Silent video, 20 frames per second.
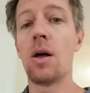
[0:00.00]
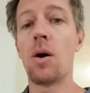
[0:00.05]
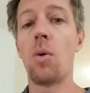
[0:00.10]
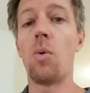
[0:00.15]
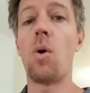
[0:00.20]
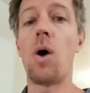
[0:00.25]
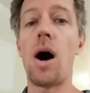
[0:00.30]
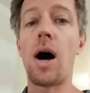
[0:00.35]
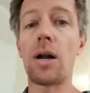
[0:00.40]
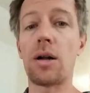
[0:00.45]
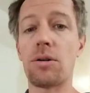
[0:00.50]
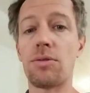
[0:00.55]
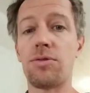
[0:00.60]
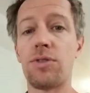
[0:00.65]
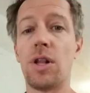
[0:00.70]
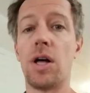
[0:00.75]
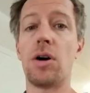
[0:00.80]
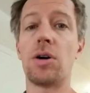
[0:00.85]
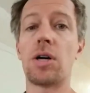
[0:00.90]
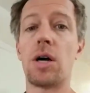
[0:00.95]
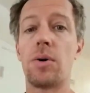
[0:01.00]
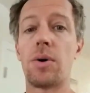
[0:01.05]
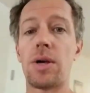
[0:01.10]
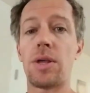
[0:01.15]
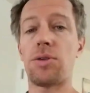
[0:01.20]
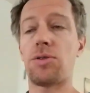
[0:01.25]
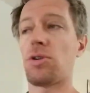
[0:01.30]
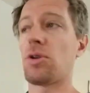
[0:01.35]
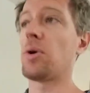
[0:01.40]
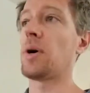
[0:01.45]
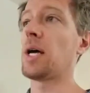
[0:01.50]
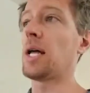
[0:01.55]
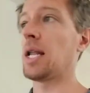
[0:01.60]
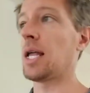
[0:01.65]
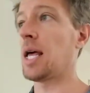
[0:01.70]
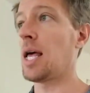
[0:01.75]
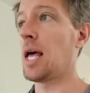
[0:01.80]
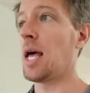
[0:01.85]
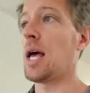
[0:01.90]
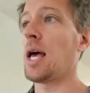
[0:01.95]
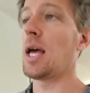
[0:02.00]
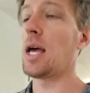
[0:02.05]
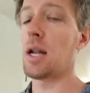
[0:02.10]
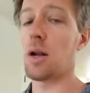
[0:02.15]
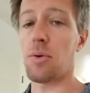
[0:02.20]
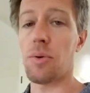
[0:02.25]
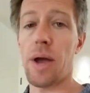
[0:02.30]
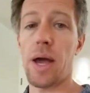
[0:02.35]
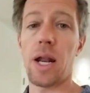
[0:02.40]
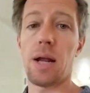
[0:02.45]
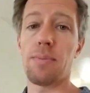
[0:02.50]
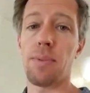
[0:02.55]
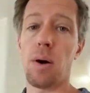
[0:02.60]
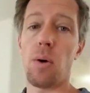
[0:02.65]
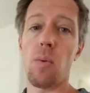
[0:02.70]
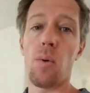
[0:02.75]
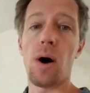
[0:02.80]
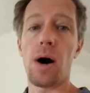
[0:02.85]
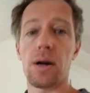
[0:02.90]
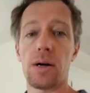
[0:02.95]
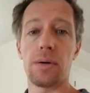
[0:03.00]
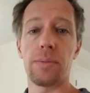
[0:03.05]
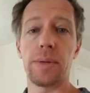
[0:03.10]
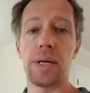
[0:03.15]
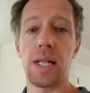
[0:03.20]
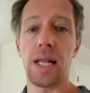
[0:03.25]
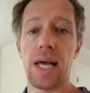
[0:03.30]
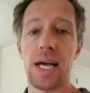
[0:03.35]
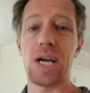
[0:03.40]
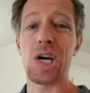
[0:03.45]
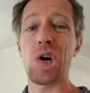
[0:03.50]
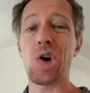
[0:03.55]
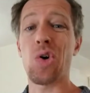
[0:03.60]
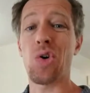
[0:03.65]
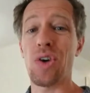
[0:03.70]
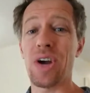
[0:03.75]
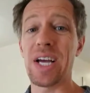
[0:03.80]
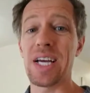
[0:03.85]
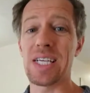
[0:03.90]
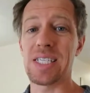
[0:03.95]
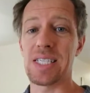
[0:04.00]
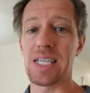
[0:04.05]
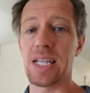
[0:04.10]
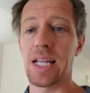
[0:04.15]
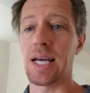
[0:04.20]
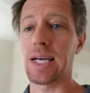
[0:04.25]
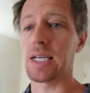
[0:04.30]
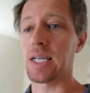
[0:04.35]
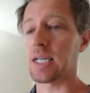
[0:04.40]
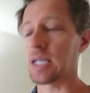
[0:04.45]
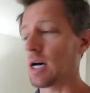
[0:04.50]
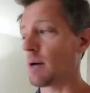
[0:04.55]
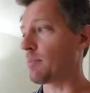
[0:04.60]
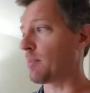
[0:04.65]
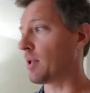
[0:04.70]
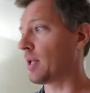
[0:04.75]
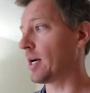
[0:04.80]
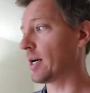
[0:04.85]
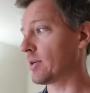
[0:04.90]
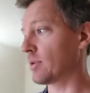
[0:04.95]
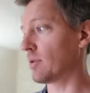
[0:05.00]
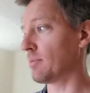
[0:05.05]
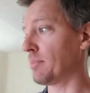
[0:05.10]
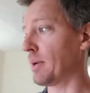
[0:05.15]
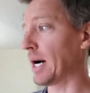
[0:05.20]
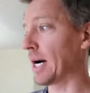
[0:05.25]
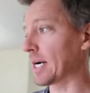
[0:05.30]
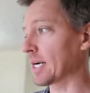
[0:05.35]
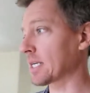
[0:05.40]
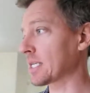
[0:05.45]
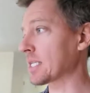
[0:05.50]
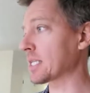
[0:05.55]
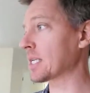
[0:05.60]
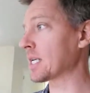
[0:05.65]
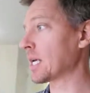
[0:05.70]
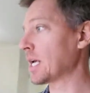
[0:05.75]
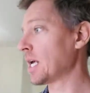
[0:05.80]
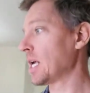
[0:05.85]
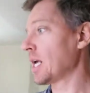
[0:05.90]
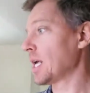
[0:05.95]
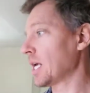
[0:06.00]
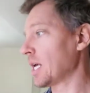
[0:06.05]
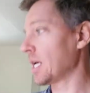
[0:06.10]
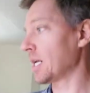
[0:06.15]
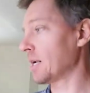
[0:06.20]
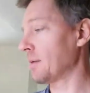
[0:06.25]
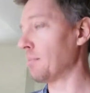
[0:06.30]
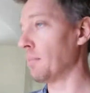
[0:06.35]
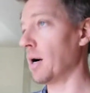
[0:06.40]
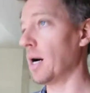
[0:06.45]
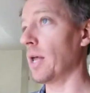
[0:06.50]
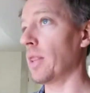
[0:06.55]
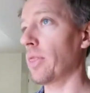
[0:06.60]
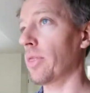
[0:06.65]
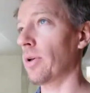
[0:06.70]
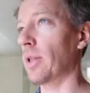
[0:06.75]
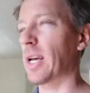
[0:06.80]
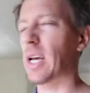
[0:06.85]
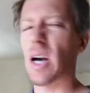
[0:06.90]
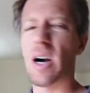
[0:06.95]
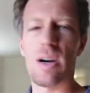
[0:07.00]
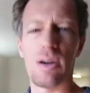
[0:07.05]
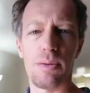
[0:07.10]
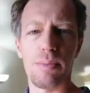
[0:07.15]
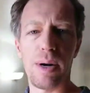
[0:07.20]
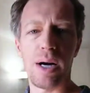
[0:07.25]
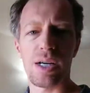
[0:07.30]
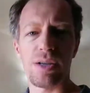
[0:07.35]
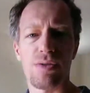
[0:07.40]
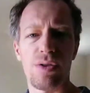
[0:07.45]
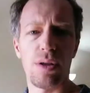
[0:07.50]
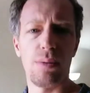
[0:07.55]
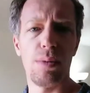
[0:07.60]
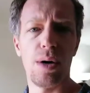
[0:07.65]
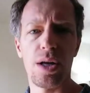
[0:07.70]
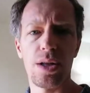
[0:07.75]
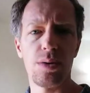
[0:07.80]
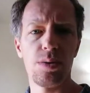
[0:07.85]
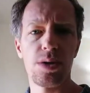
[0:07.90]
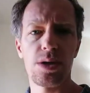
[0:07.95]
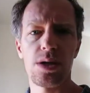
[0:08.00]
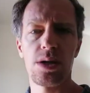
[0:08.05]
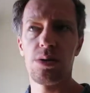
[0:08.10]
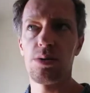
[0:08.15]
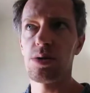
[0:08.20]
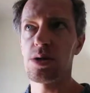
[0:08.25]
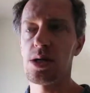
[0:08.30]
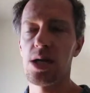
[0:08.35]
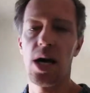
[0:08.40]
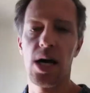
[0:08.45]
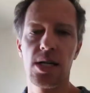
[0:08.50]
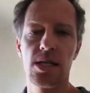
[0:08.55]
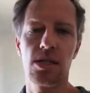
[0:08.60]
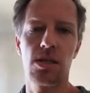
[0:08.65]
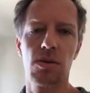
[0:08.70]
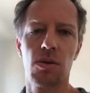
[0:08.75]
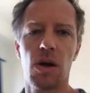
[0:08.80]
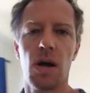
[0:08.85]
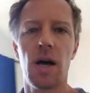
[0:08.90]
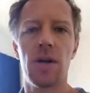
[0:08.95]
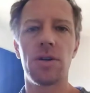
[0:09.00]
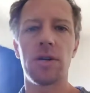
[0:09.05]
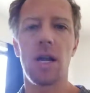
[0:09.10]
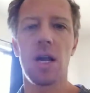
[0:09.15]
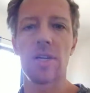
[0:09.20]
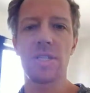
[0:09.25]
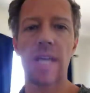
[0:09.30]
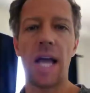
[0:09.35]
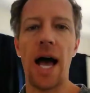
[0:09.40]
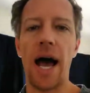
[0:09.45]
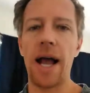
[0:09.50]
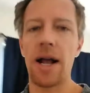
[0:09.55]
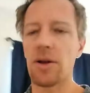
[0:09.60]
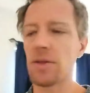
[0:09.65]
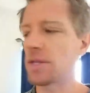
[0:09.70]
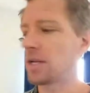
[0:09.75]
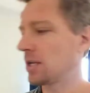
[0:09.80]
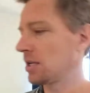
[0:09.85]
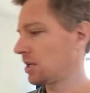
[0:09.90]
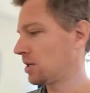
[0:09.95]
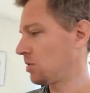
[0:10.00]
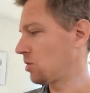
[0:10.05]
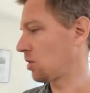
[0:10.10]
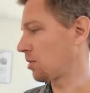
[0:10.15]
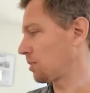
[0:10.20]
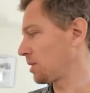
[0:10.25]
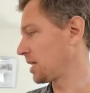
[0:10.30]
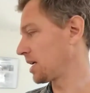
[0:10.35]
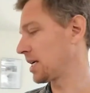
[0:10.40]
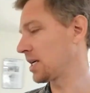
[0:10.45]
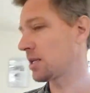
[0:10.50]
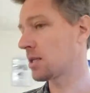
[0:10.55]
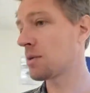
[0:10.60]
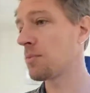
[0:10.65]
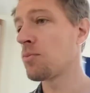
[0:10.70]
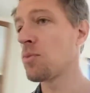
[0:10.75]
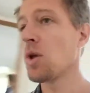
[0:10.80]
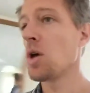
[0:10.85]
water flow going through it, and it ran up our water bill like crazy, like a couple $100 in a month, or like $100 for the month. It was nuts, $100 higher than it normally is.